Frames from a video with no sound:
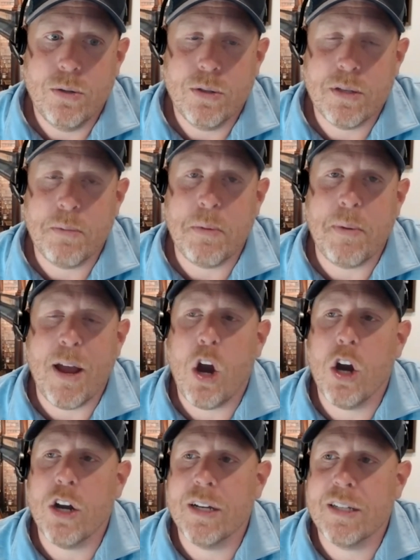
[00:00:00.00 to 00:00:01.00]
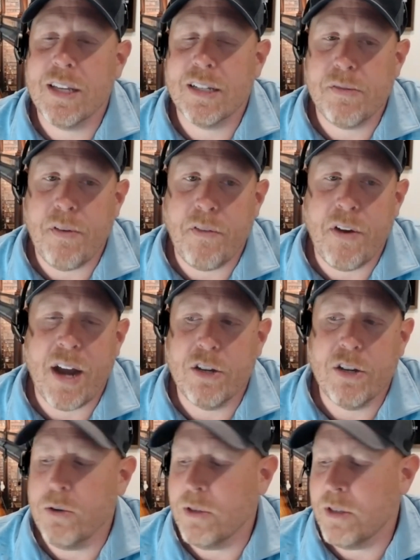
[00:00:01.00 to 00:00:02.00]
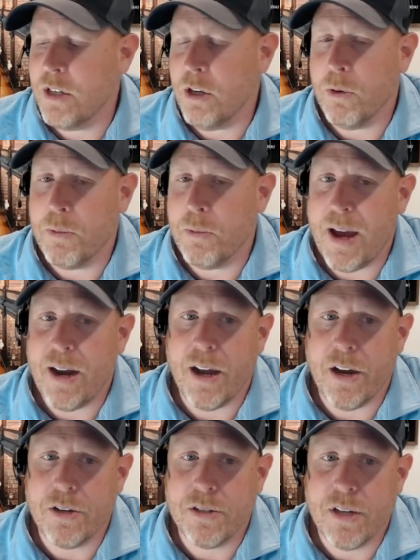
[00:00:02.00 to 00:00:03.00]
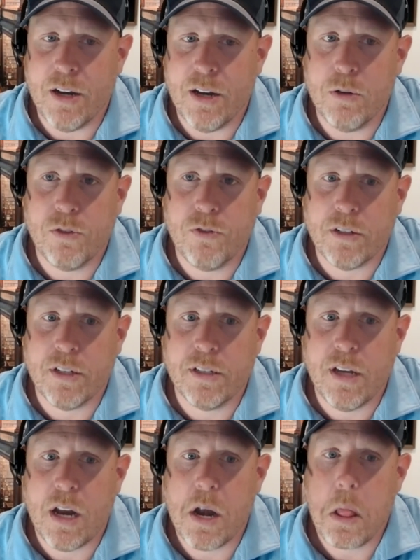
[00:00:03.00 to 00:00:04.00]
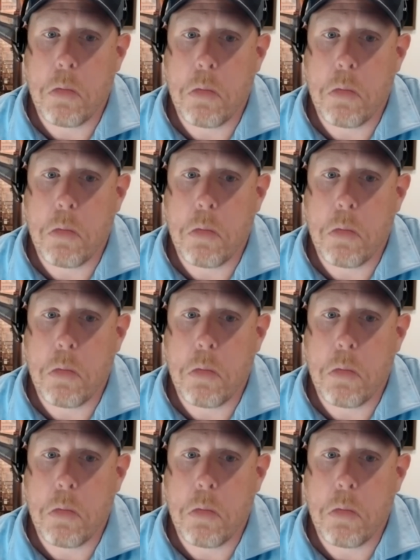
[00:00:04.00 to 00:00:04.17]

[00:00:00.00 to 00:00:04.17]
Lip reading: Some of my hardest things I've ever had to do is deal with bad hires. And whose fault is it?